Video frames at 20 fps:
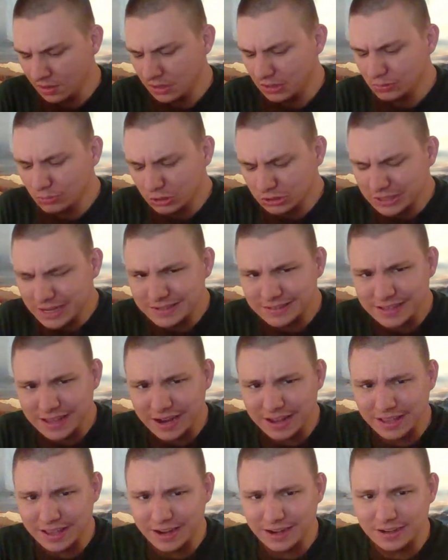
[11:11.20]
we'll taste
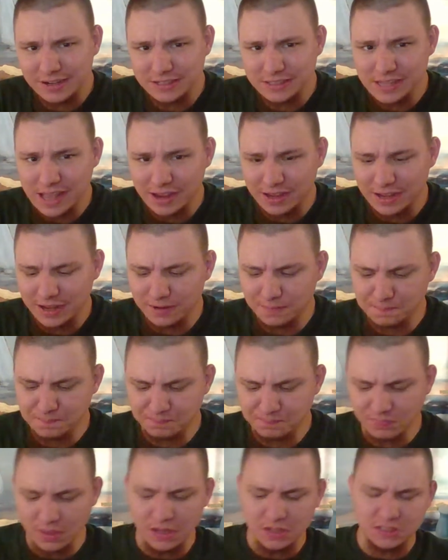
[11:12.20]
that again in a second
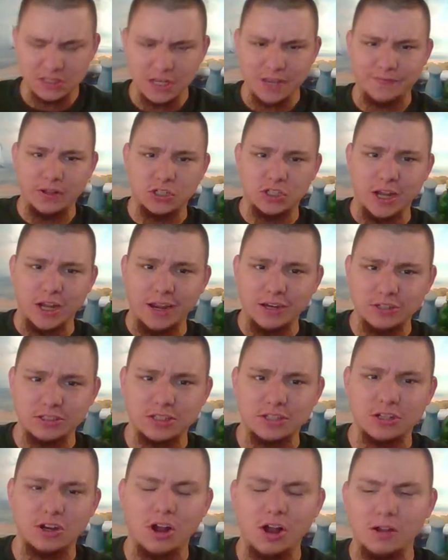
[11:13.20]
and see if it
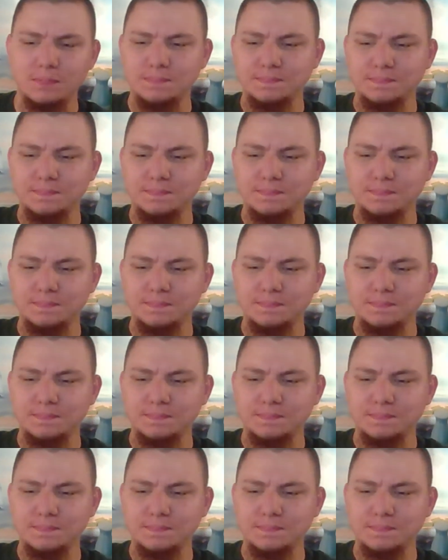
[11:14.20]
changes at all.